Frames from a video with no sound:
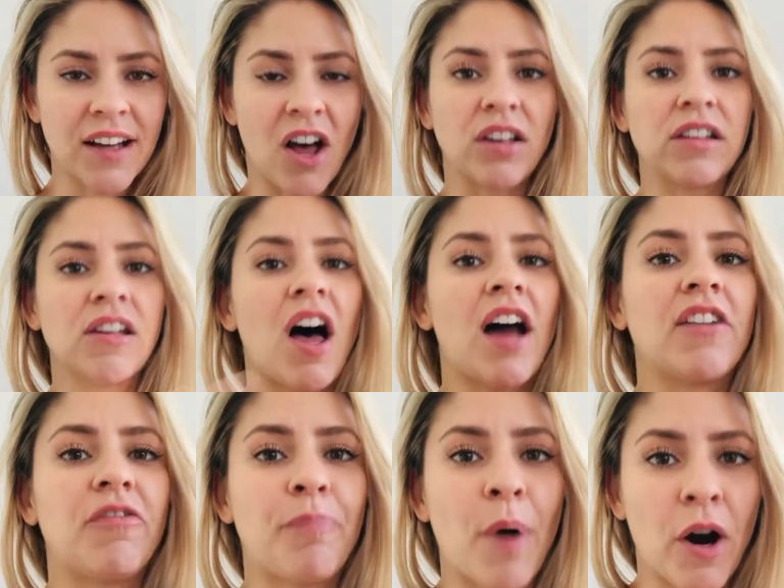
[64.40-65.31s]
a lot
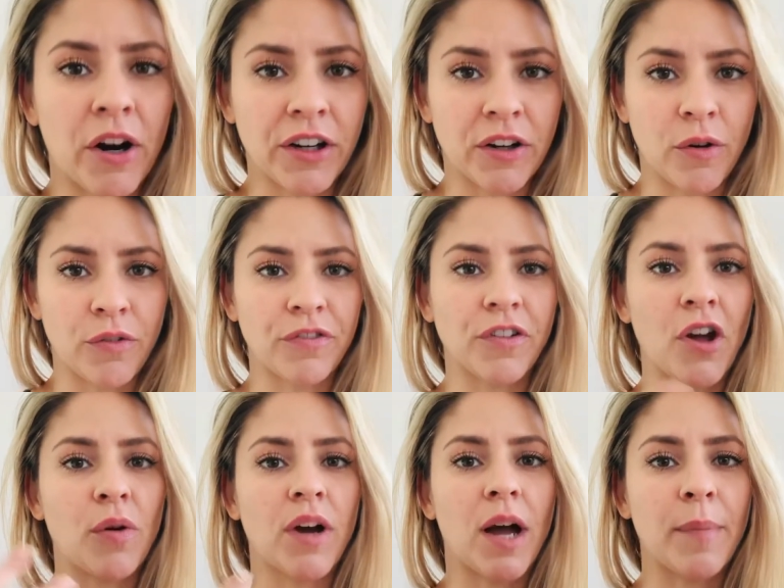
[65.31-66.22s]
of particle
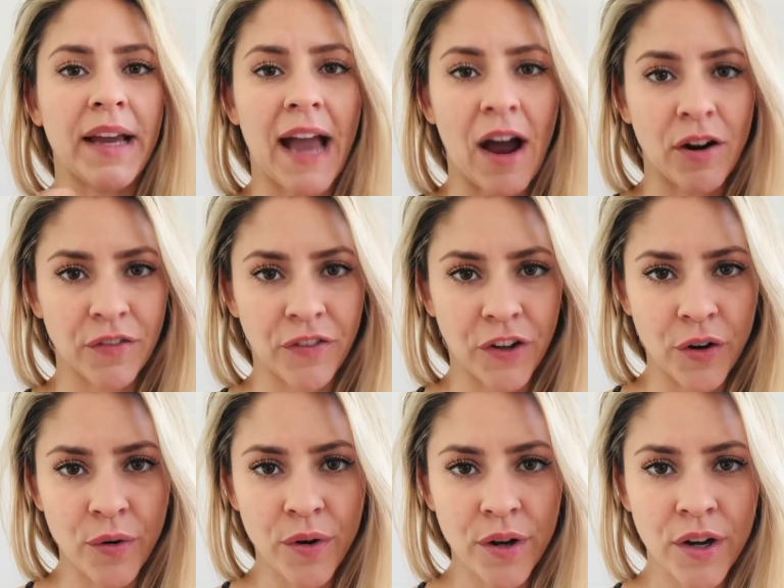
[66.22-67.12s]
flow coming out of
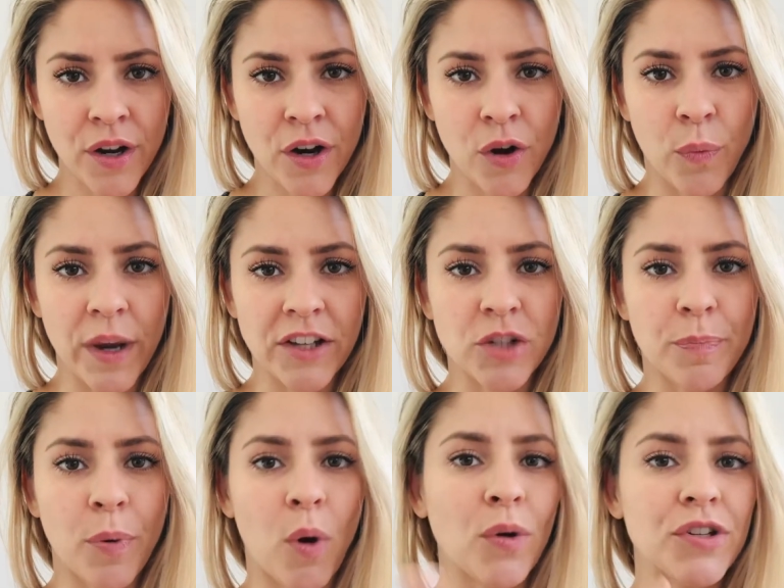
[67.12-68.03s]
you, which
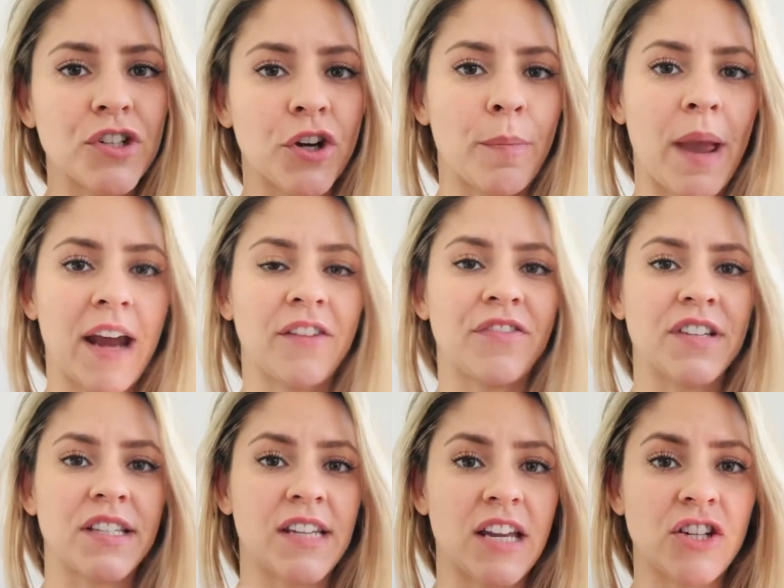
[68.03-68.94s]
pulls your
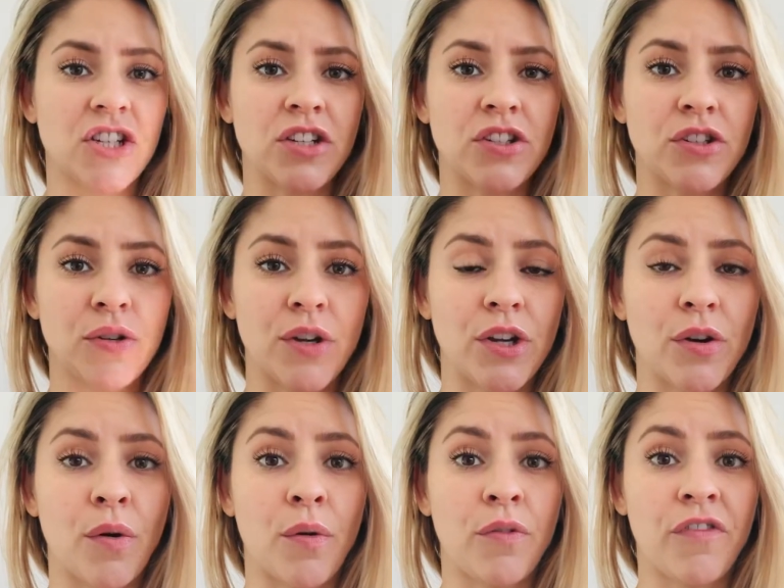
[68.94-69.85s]
manifestation to
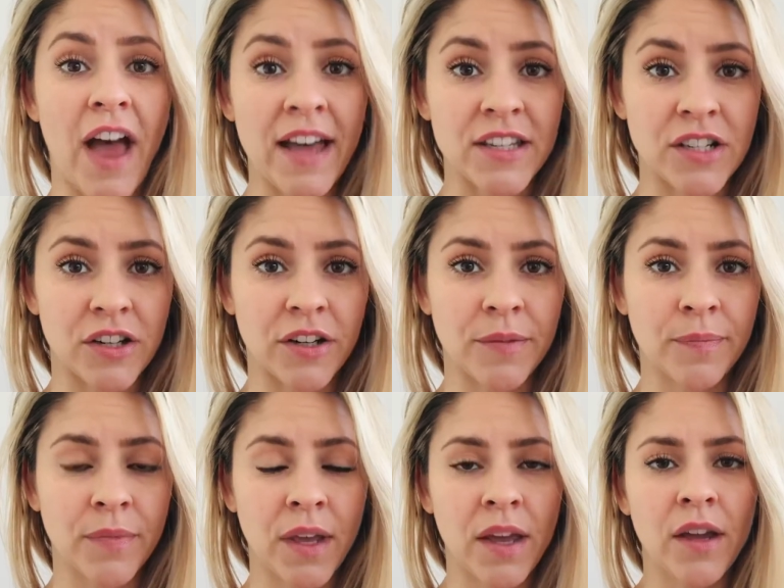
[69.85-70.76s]
you faster.
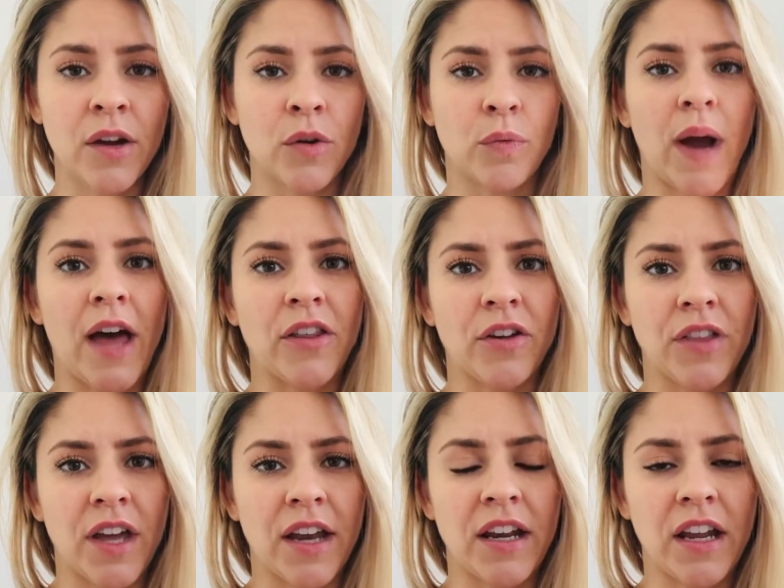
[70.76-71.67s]
Rather
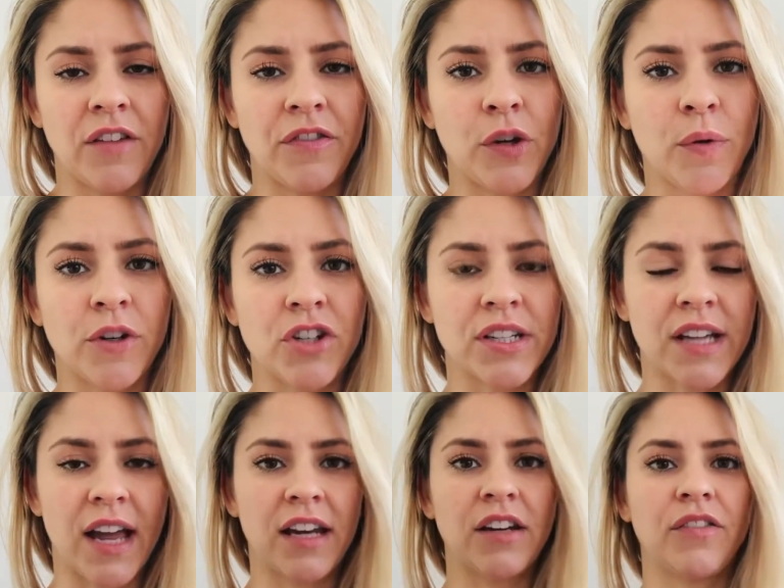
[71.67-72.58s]
than if you were just
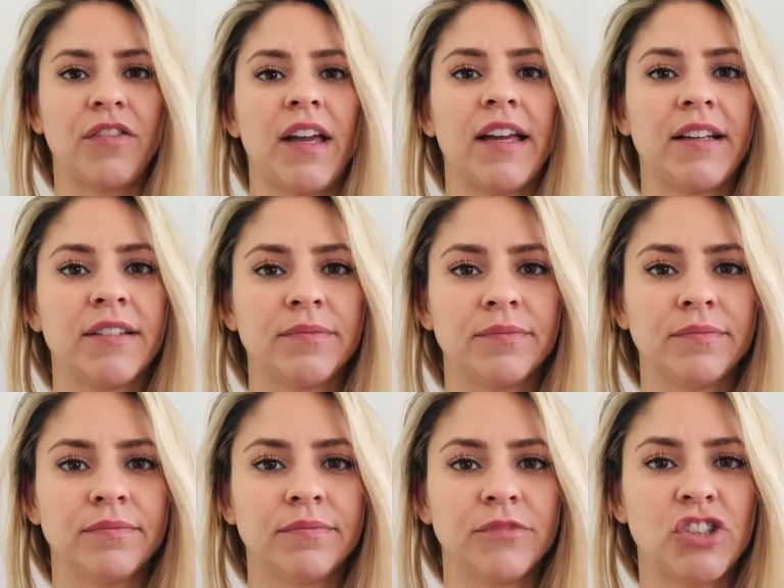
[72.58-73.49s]
kind of like
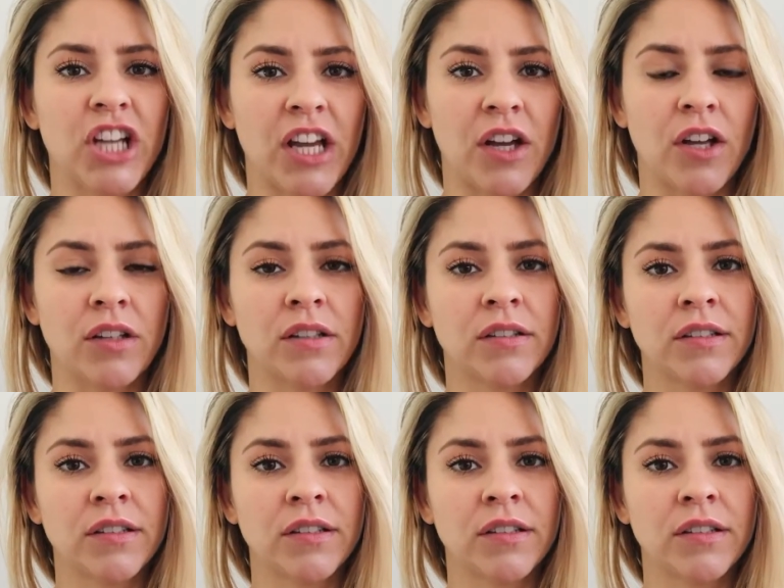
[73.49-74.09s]
chill,